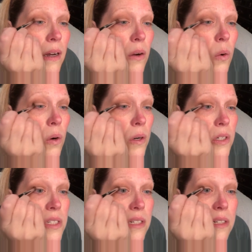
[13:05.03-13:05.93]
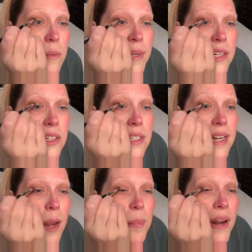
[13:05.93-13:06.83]
corner just a little bit, just
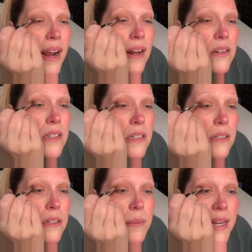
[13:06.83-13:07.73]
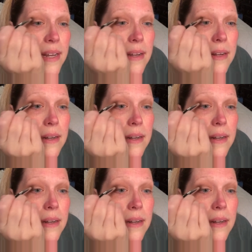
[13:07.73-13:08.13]
stamp it out just a little bit,